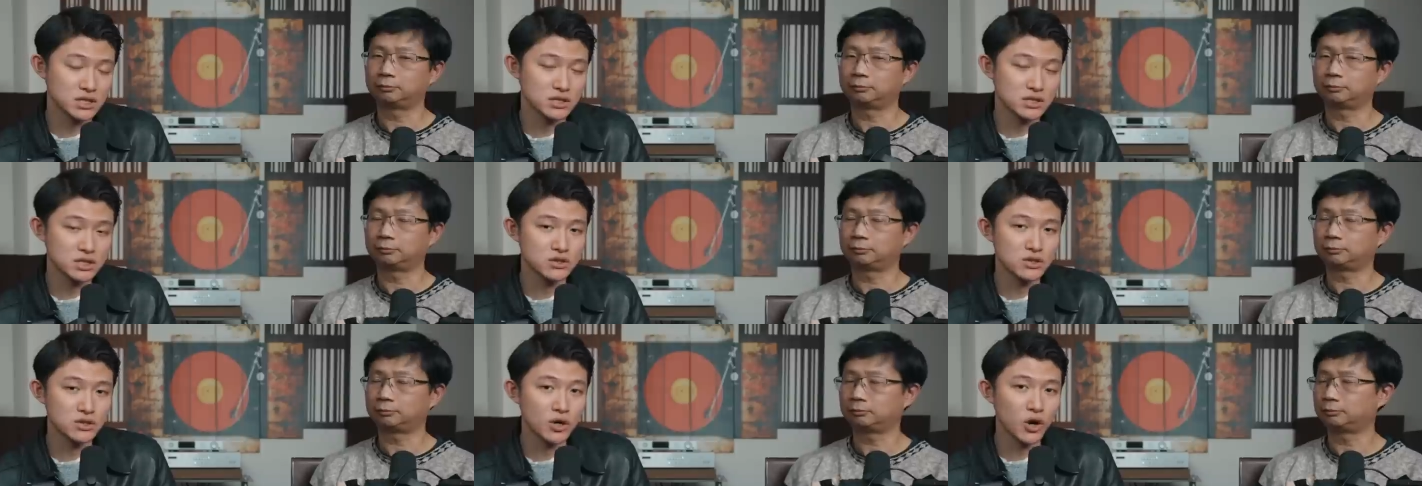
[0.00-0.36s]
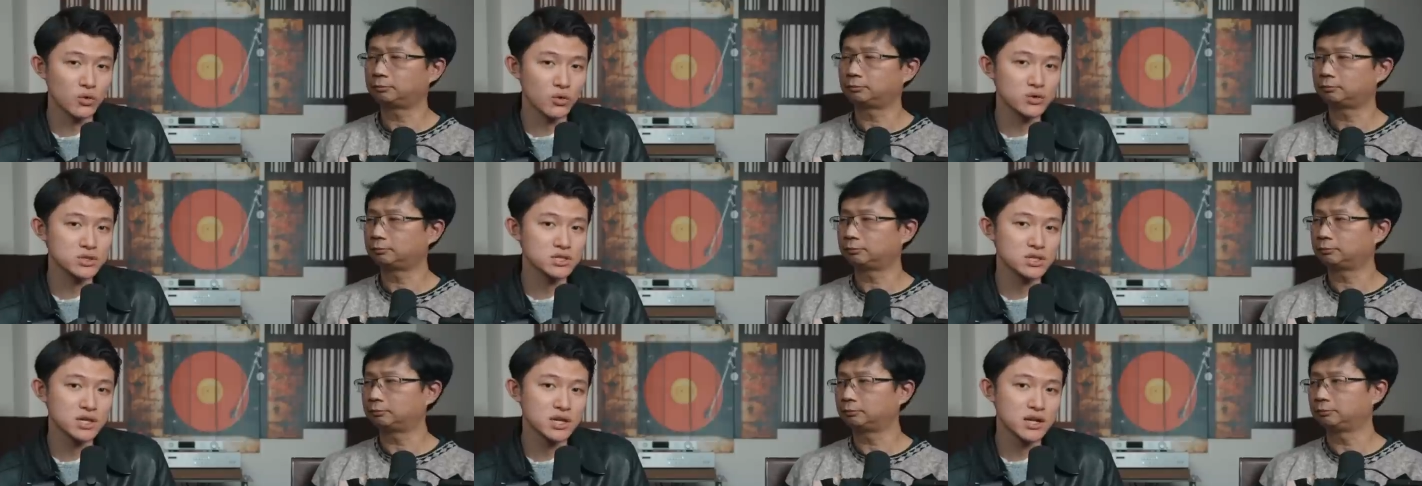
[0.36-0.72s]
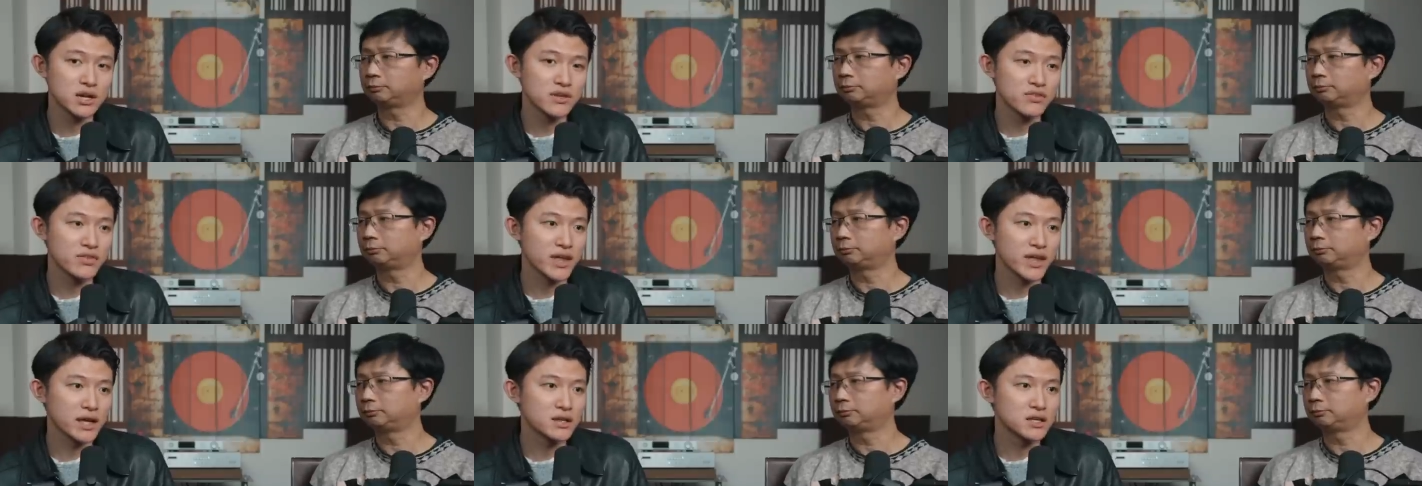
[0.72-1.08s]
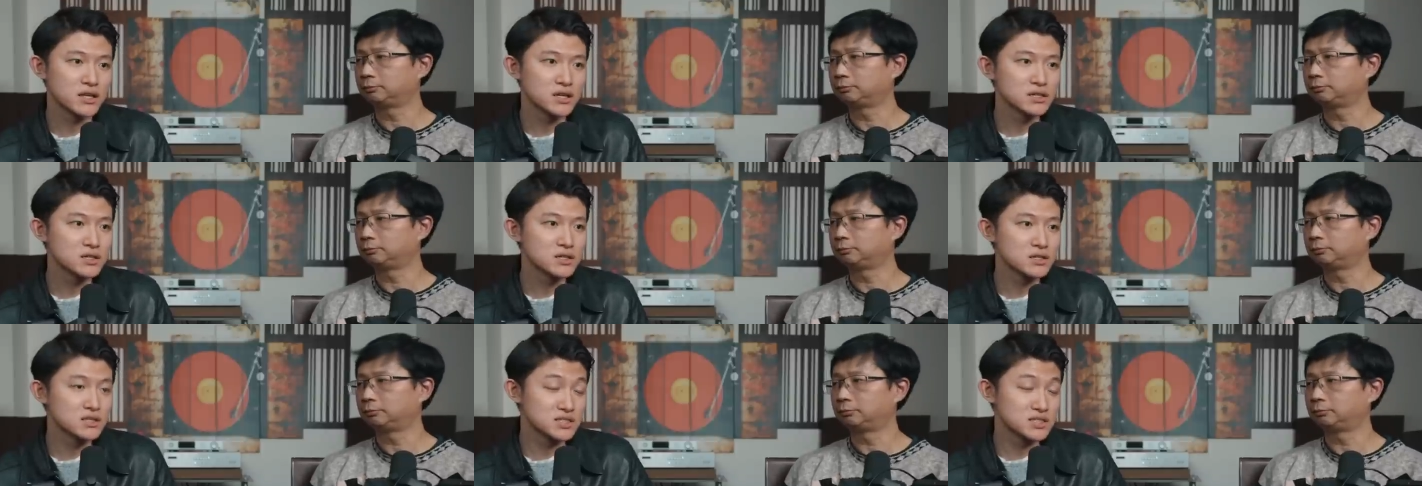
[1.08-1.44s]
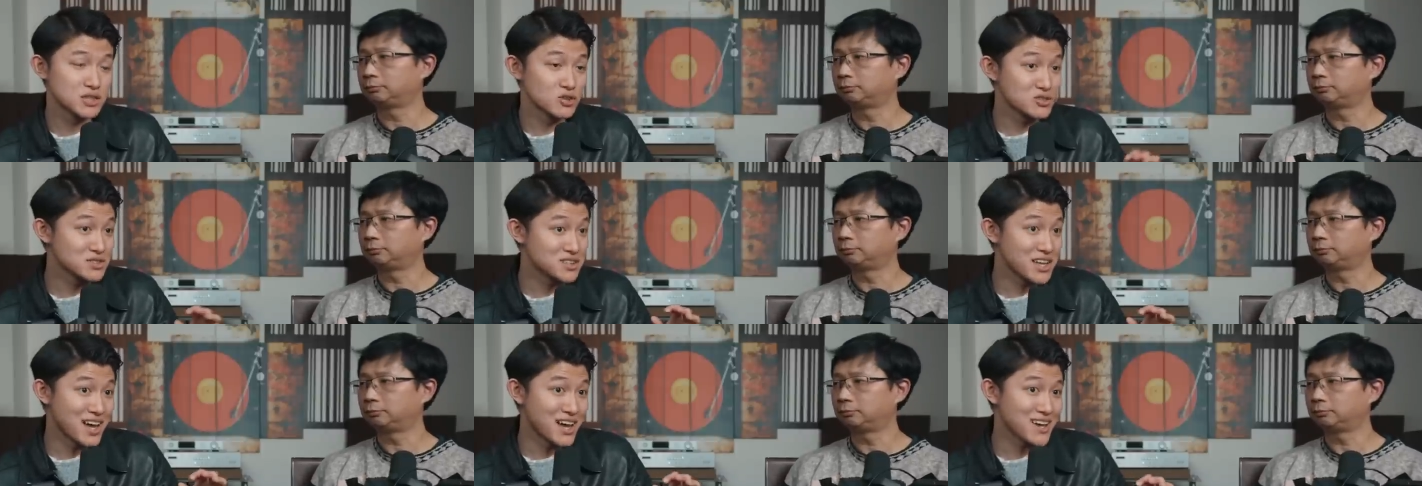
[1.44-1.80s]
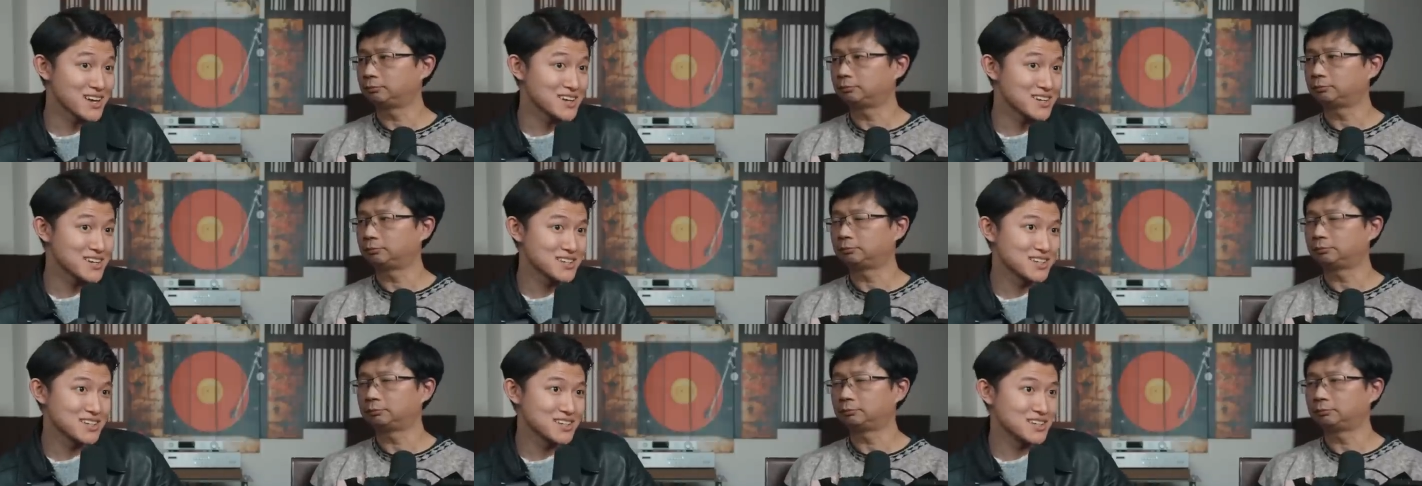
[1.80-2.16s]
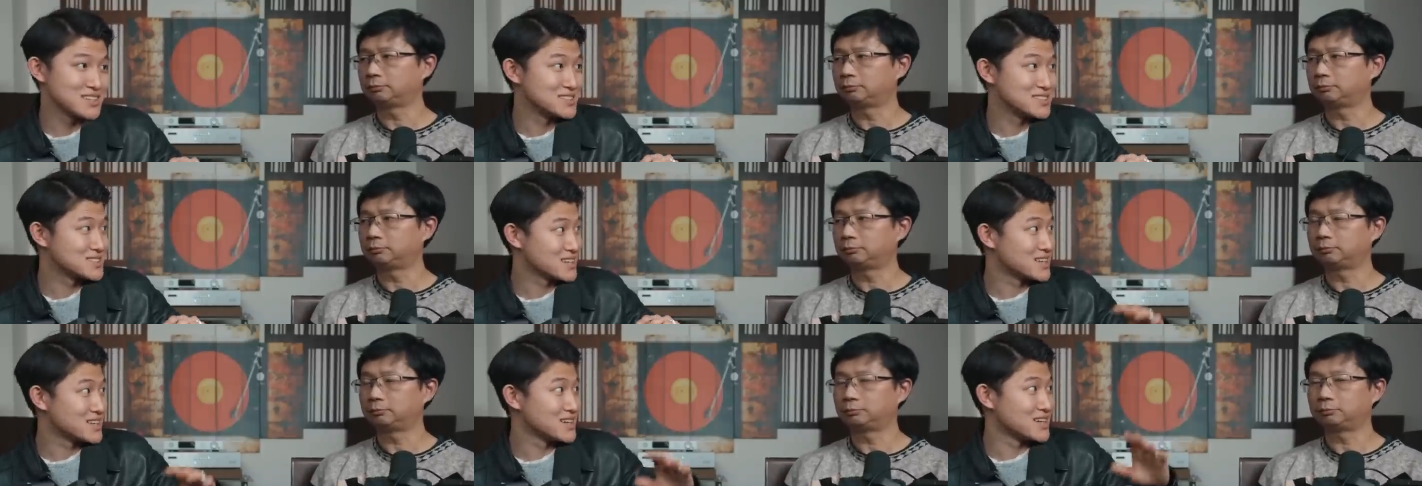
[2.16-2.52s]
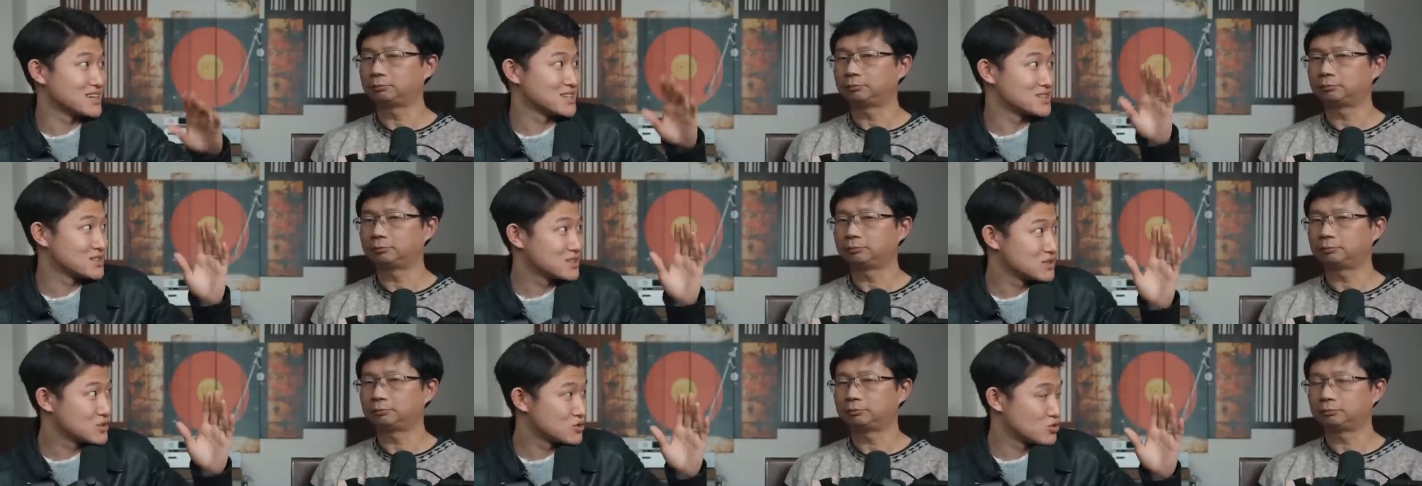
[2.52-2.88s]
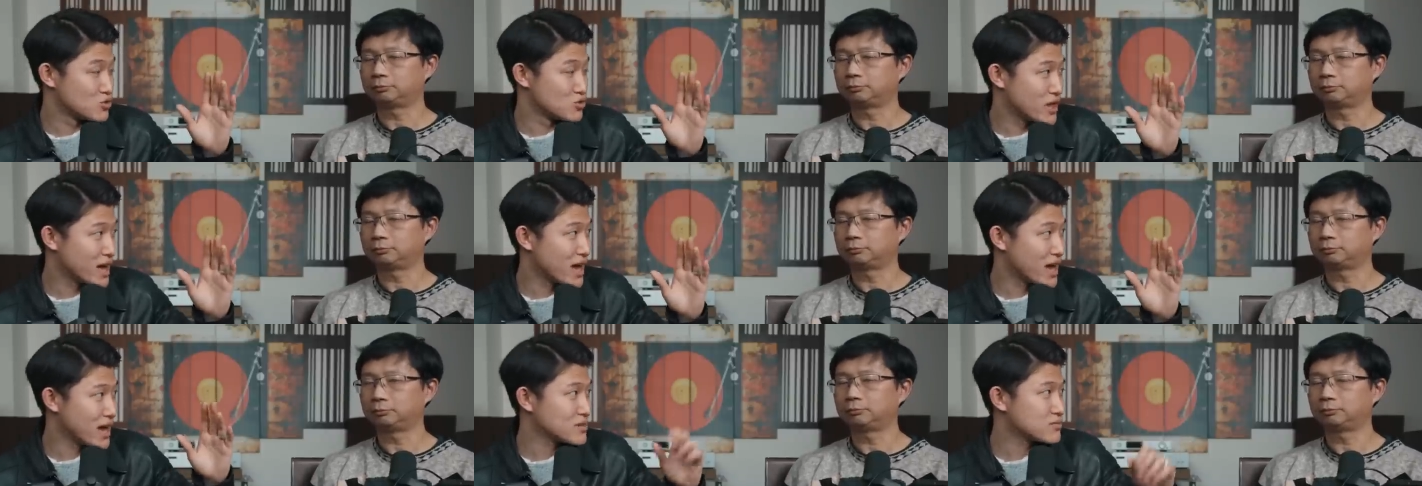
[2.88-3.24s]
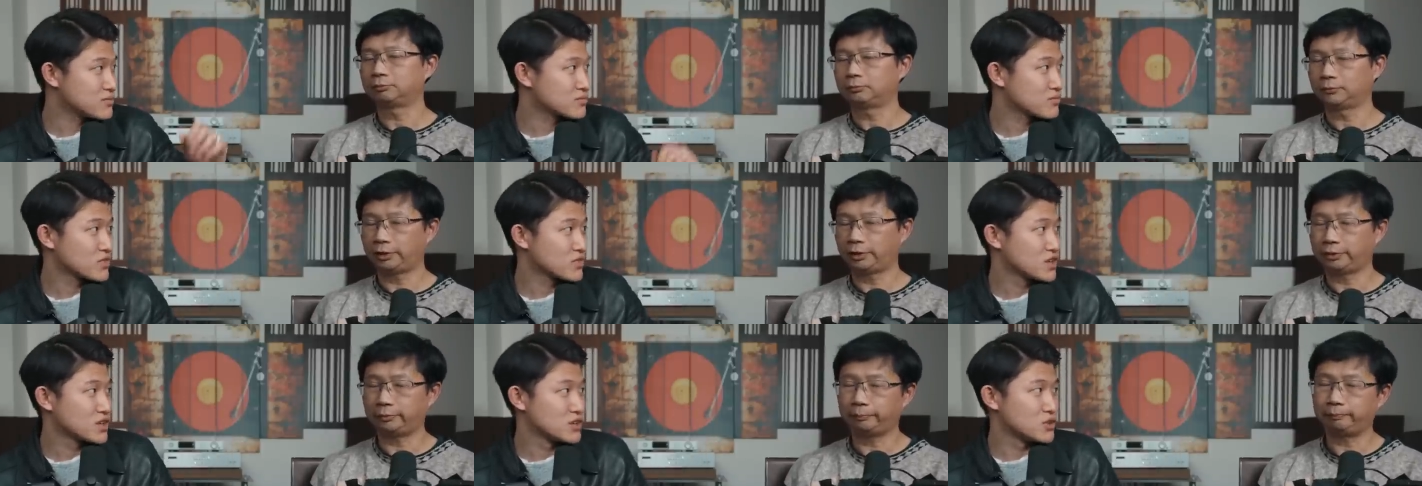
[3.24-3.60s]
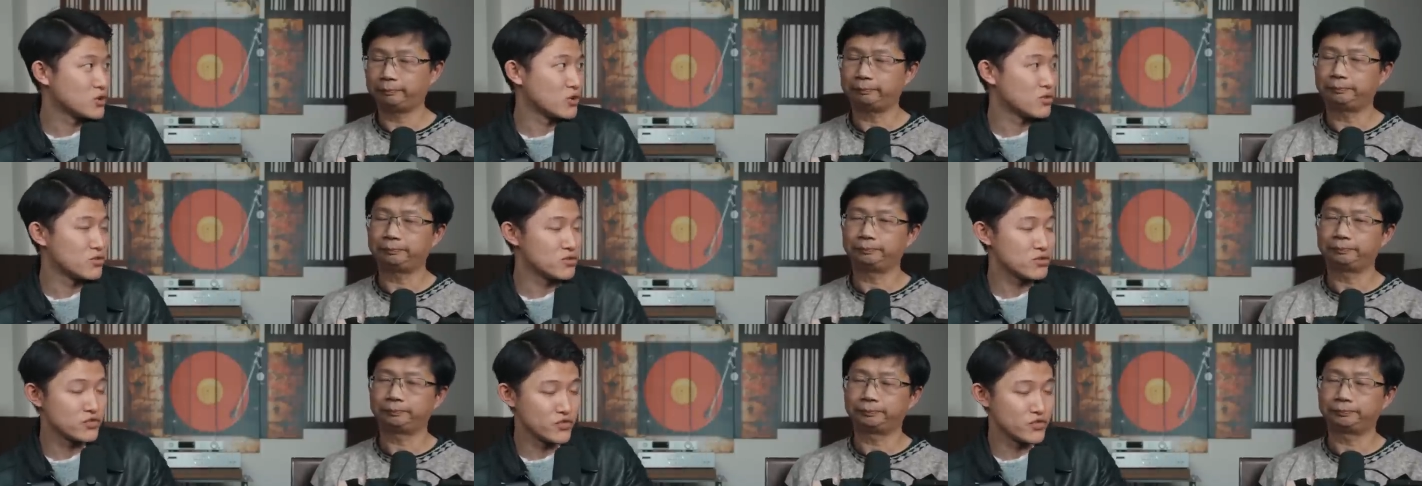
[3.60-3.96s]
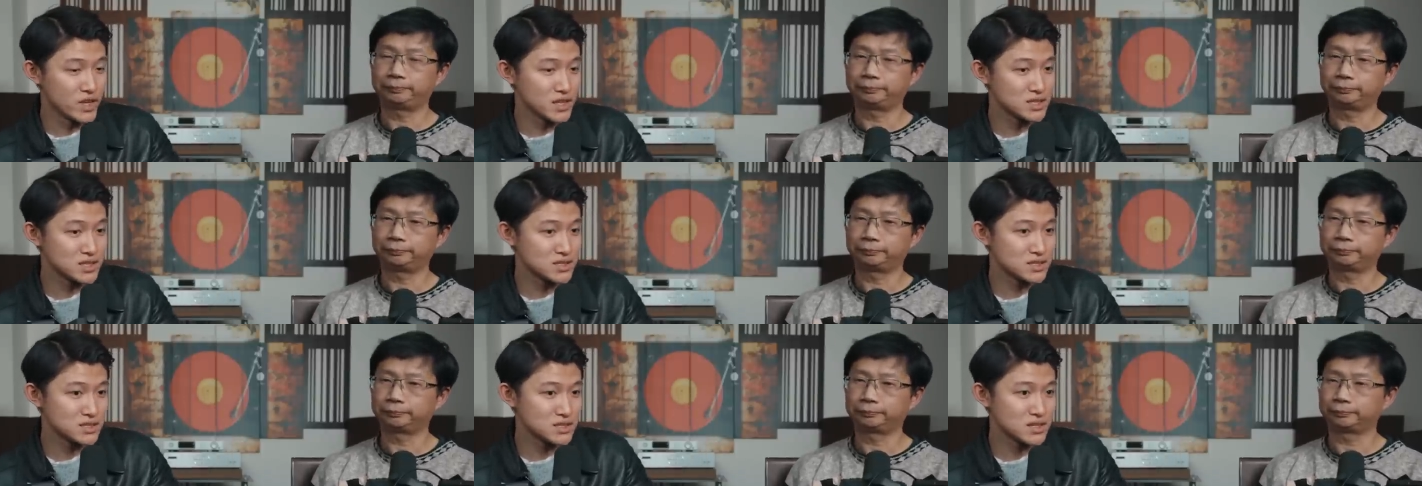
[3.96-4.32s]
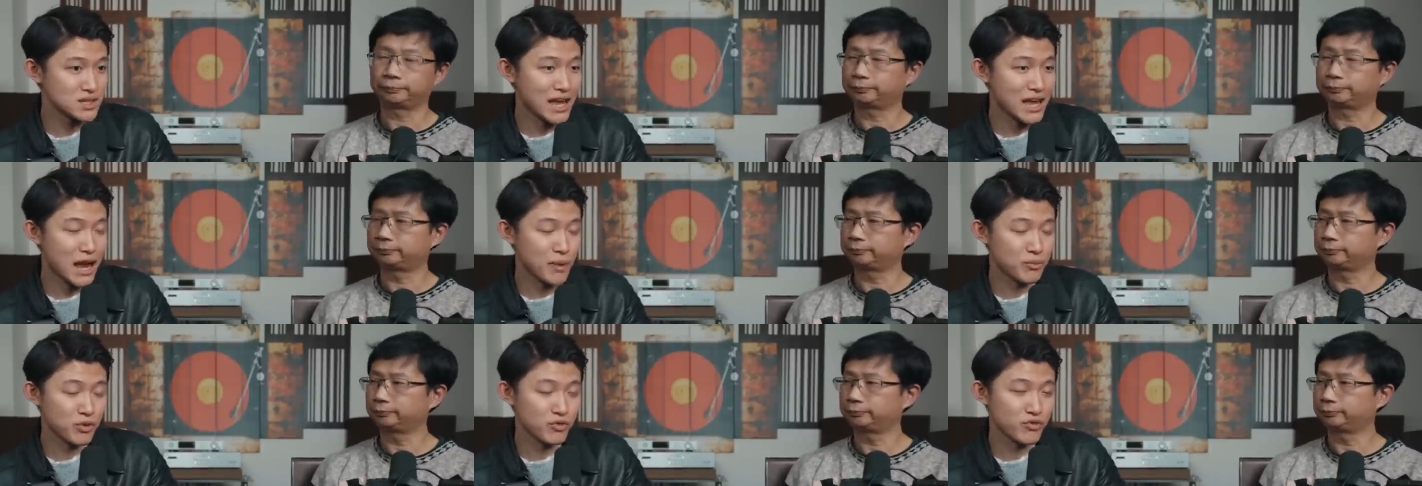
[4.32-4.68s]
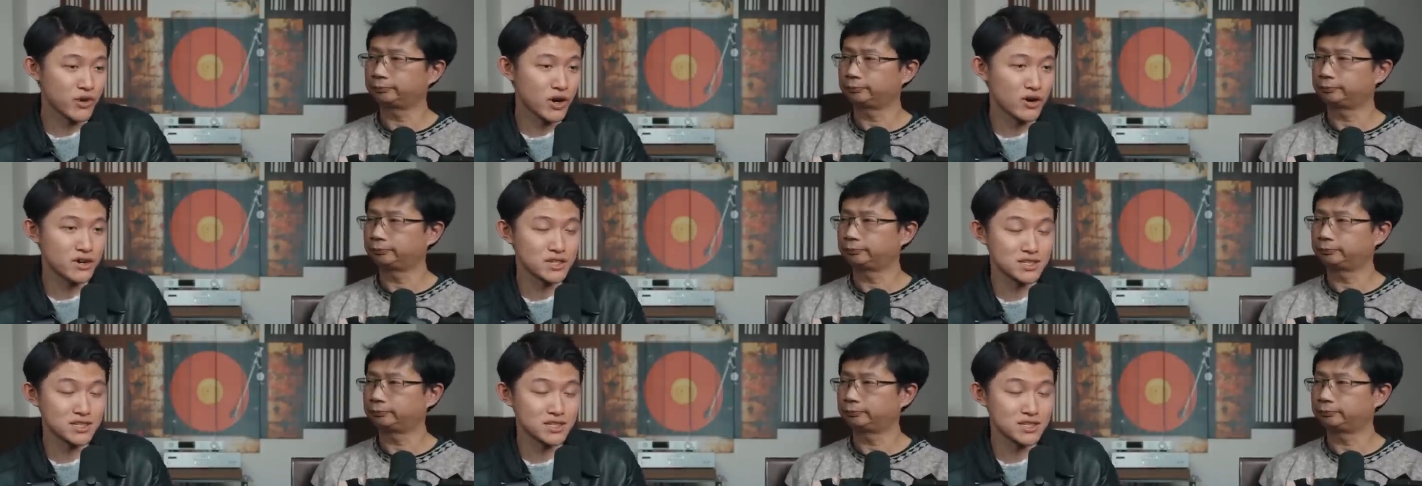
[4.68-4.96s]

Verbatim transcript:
Speaker 1: he knows that Siltech is gonna do that. Yeah. No, this amplifier